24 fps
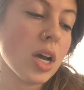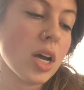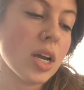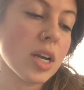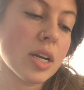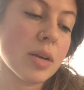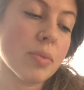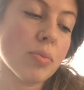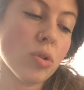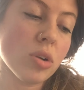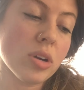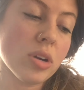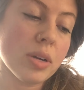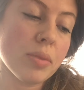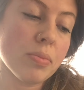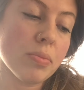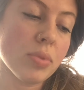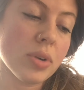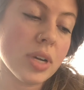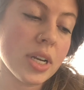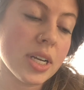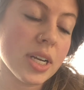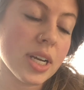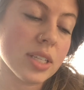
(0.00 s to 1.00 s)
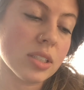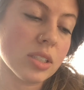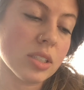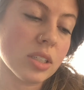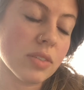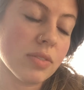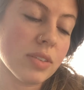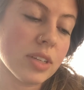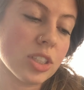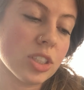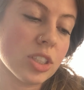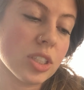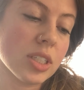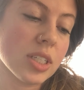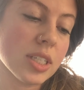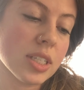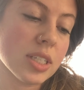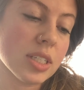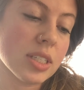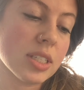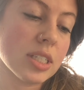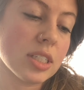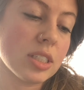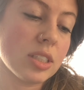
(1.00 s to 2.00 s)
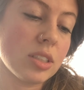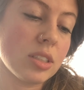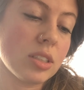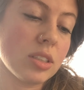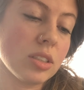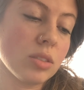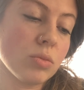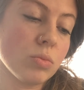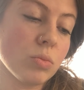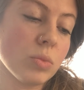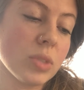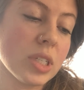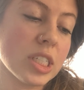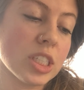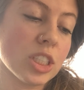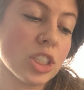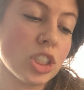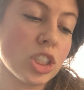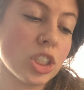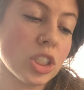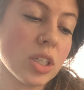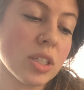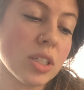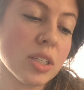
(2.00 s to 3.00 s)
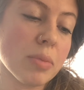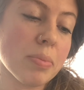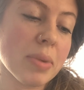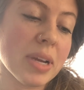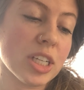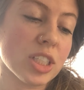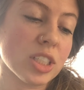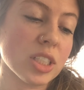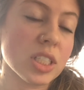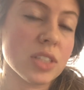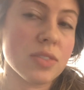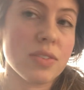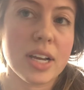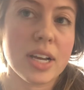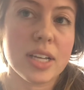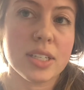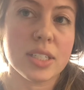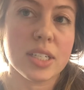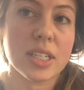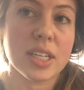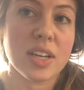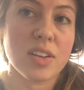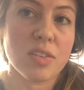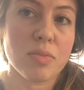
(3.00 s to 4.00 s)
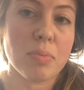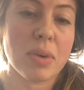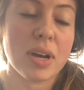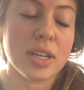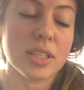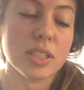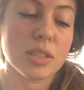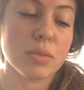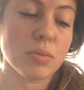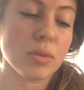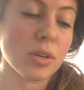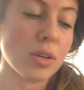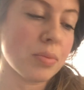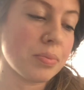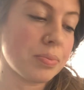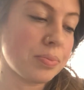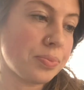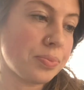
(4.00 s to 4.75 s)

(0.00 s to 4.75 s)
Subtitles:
An important pre-test intervention is that we ensure the patient is fasting if possible.